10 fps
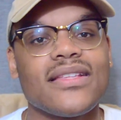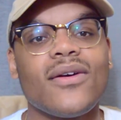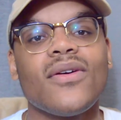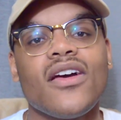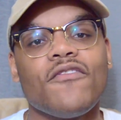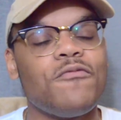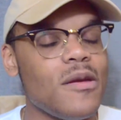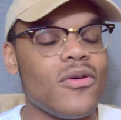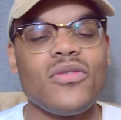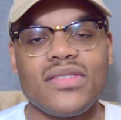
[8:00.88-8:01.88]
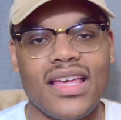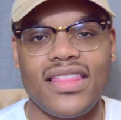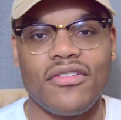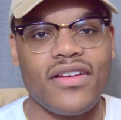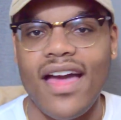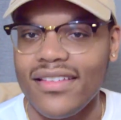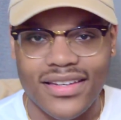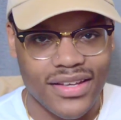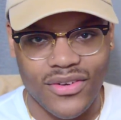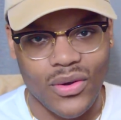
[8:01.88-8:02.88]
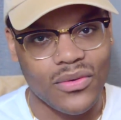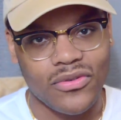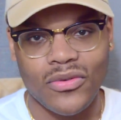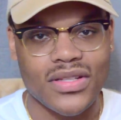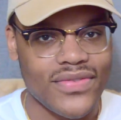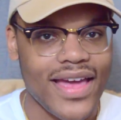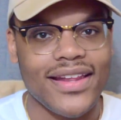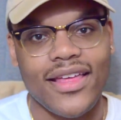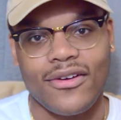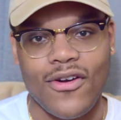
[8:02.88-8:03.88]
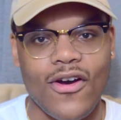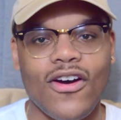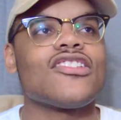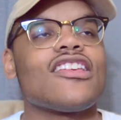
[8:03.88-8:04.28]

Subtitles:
So for people who say that reality TV don't influence fighting, they're wrong.